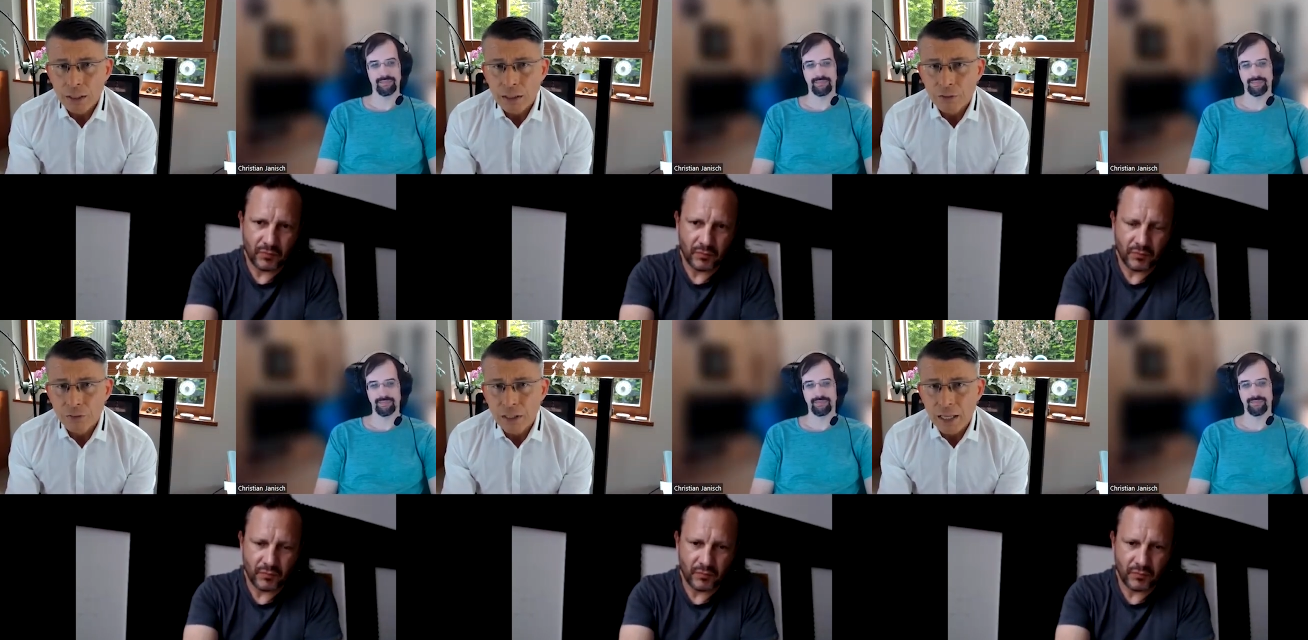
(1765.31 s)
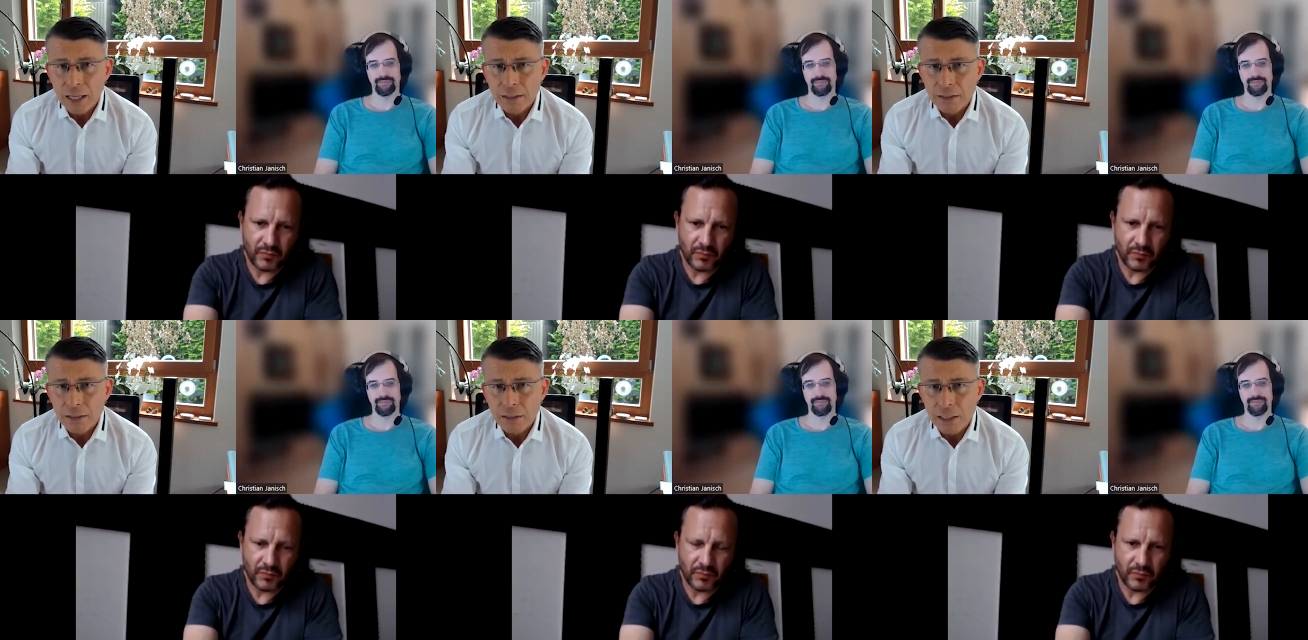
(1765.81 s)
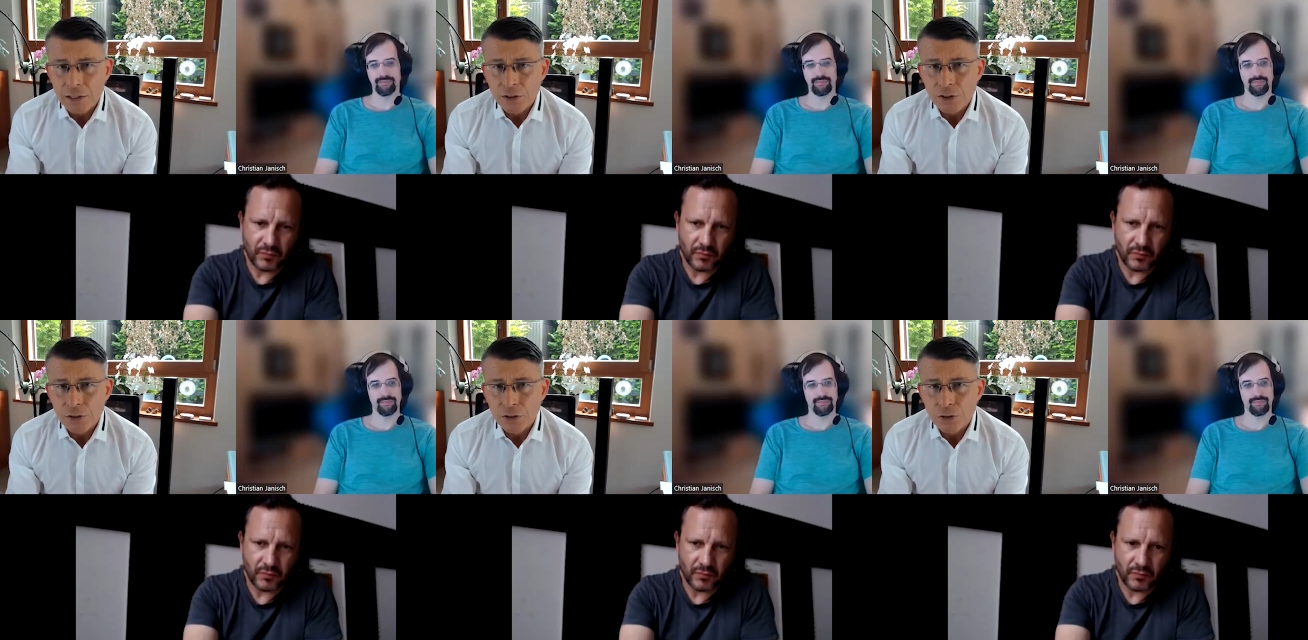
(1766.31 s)
Speaker 1: if they had the
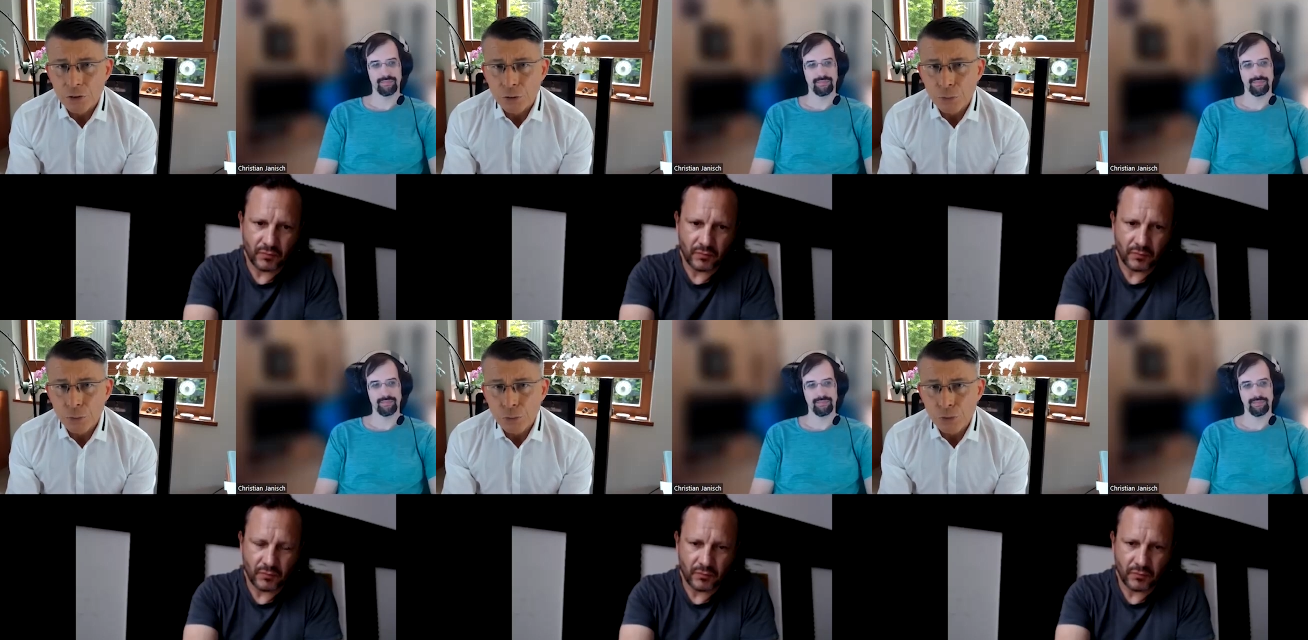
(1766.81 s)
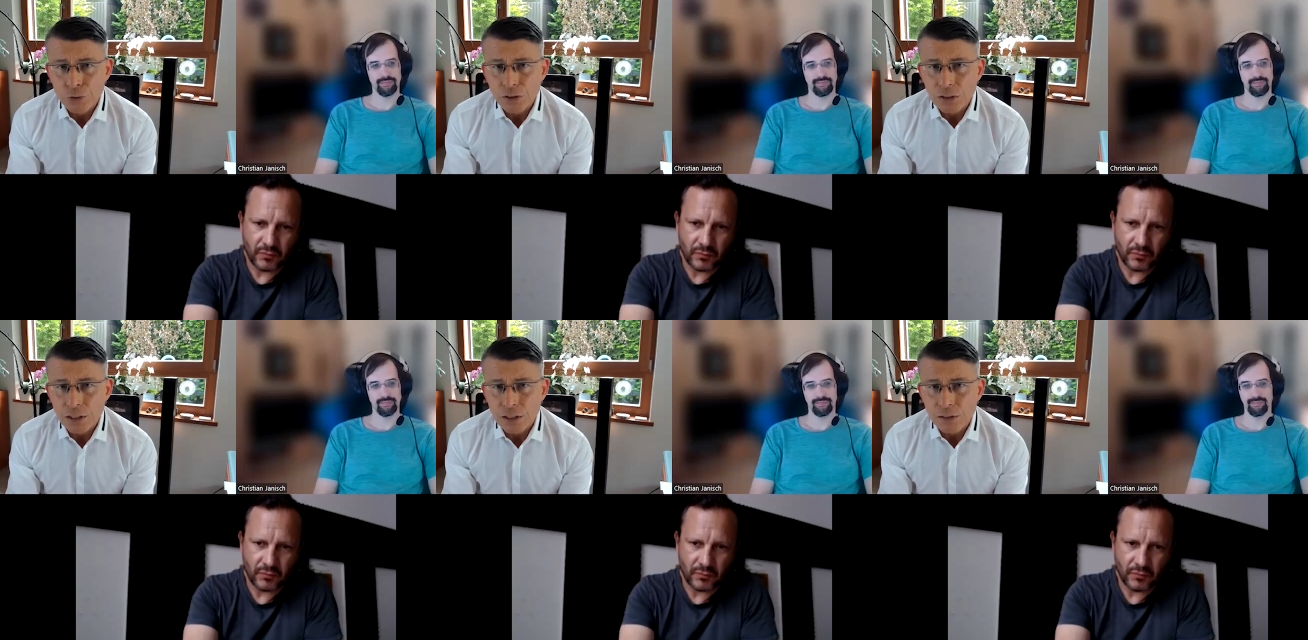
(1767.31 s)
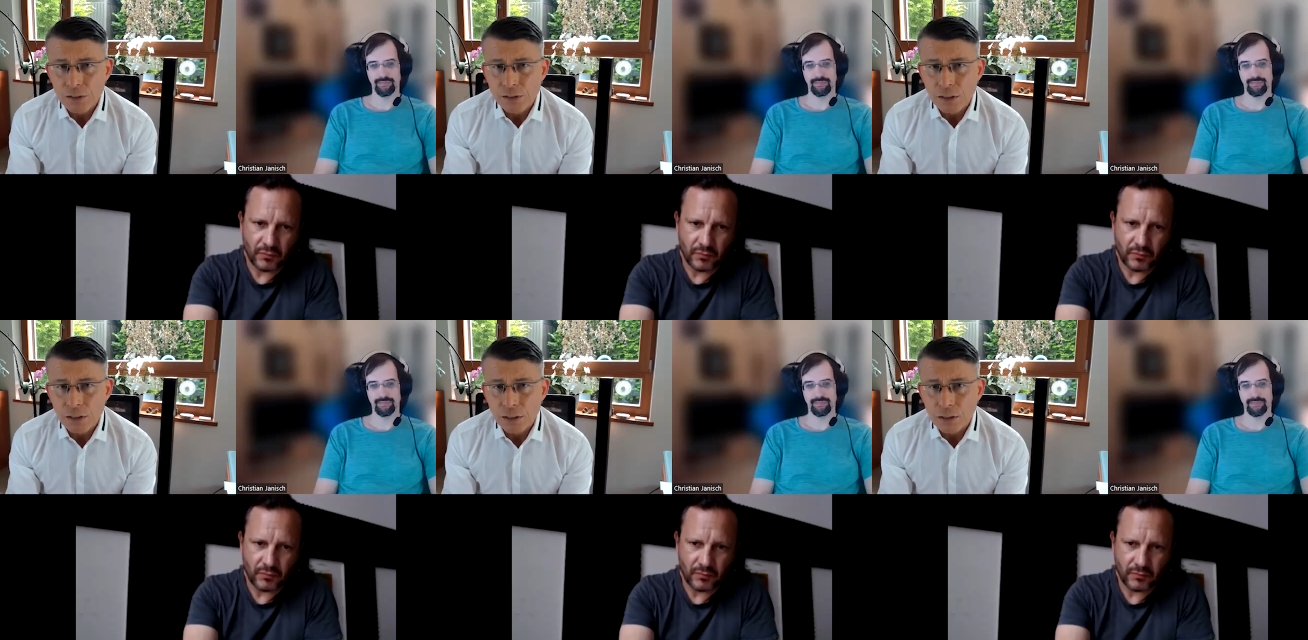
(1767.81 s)
intention to use this
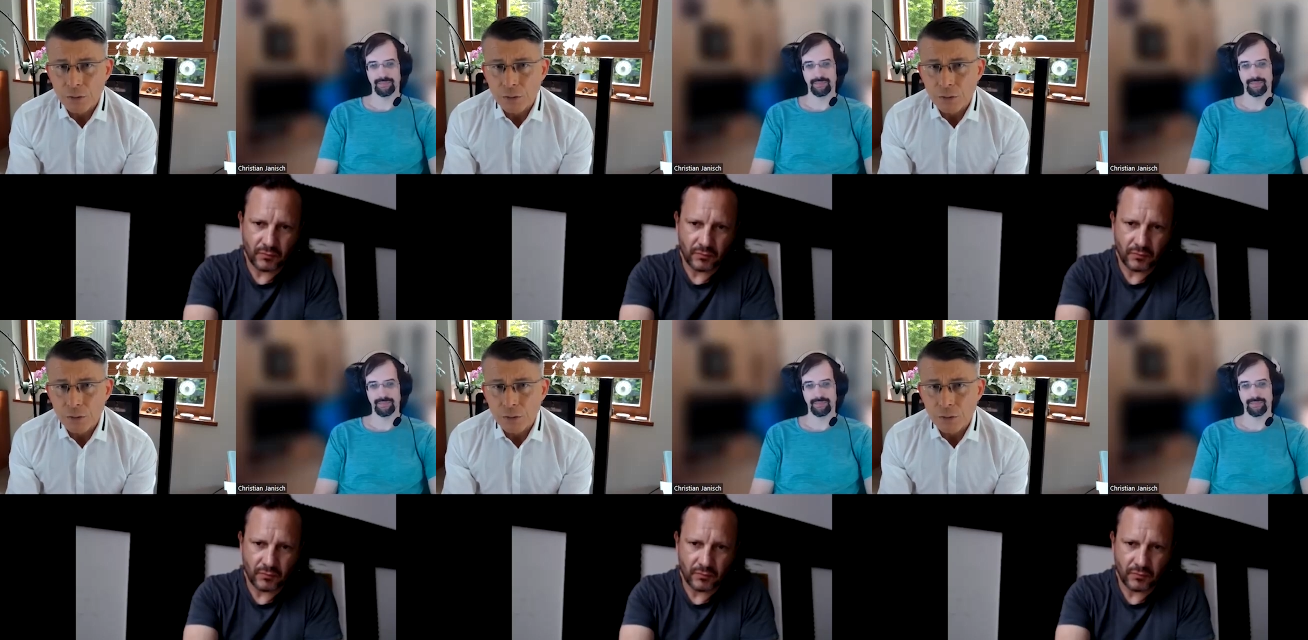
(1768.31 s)
uh,